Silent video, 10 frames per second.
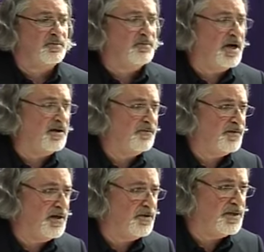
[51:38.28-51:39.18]
that might
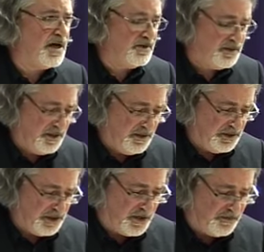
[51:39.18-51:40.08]
flow down
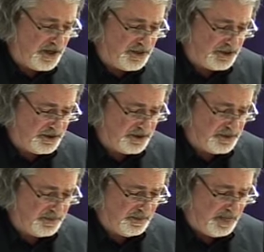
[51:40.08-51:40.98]
the
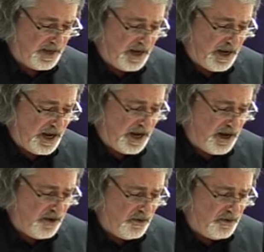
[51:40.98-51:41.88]
generations.
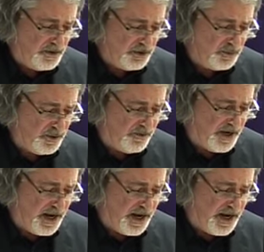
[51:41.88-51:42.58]
How should we